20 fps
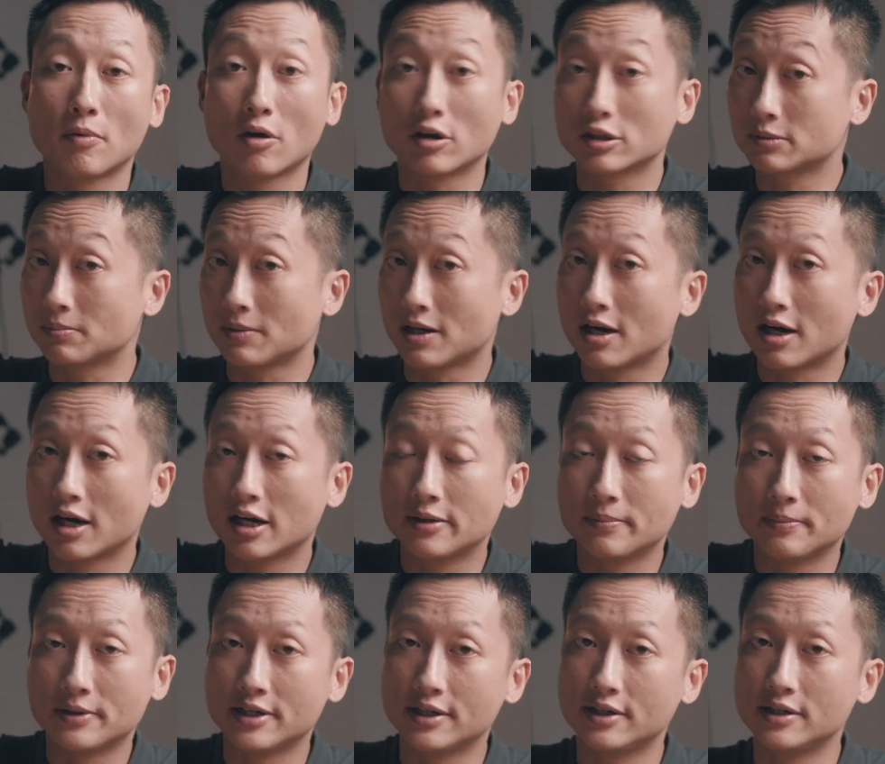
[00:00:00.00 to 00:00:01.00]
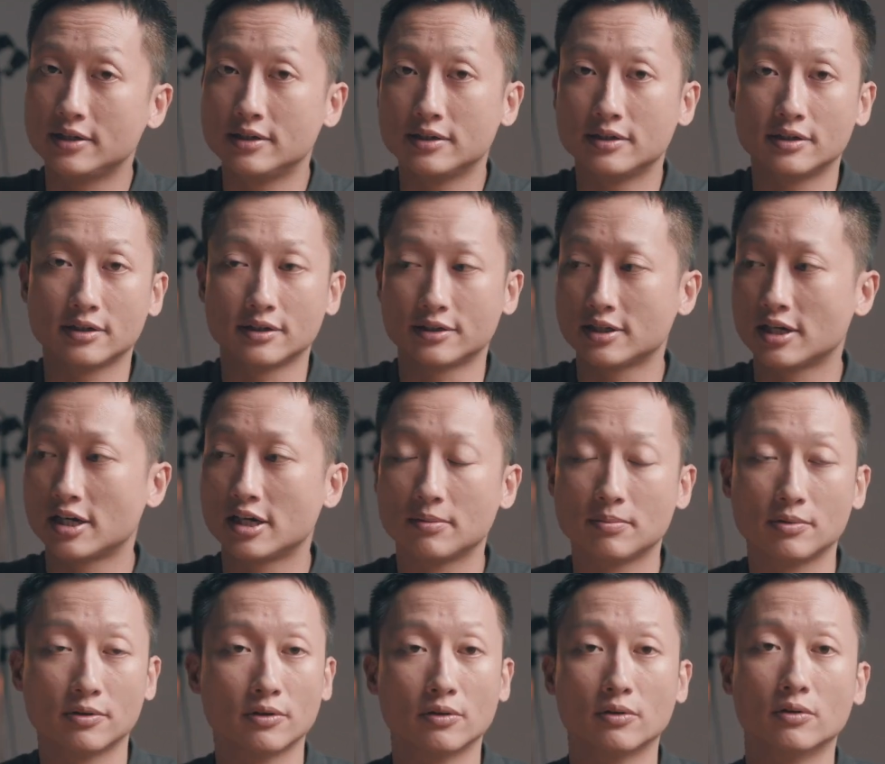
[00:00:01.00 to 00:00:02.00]
box behind me, the
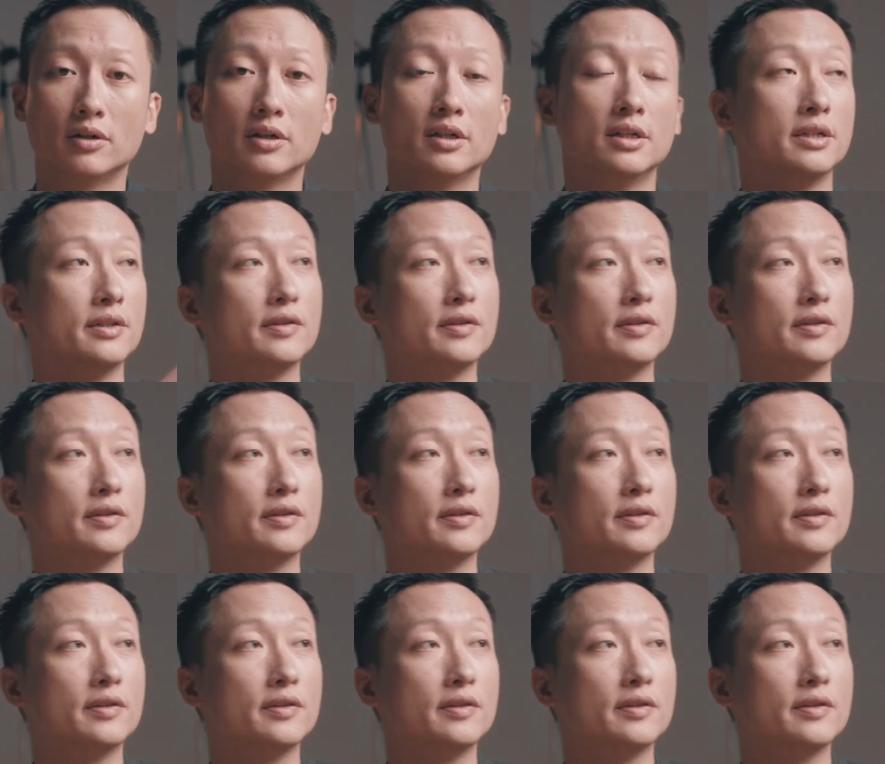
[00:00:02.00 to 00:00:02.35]
table,